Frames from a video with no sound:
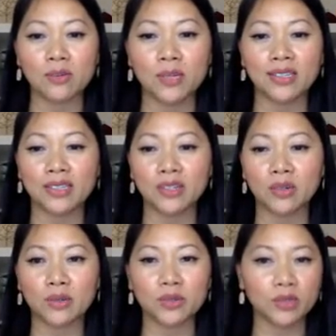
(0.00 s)
And then,
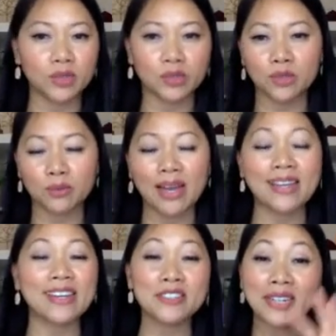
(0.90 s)
here's
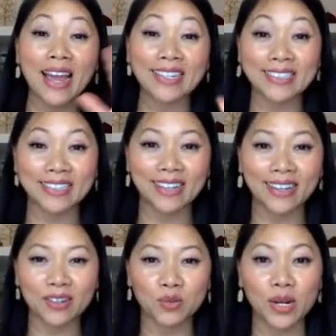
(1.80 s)
an
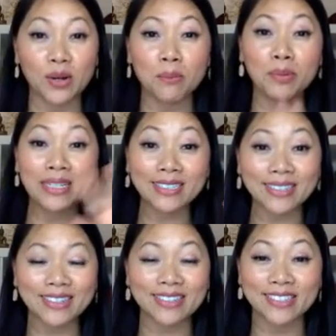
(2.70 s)
idea, right? A
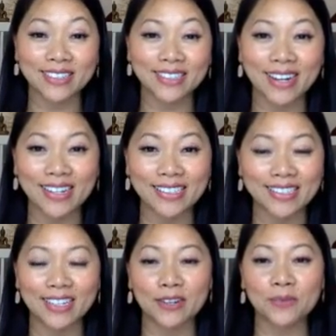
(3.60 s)
budget is just an idea.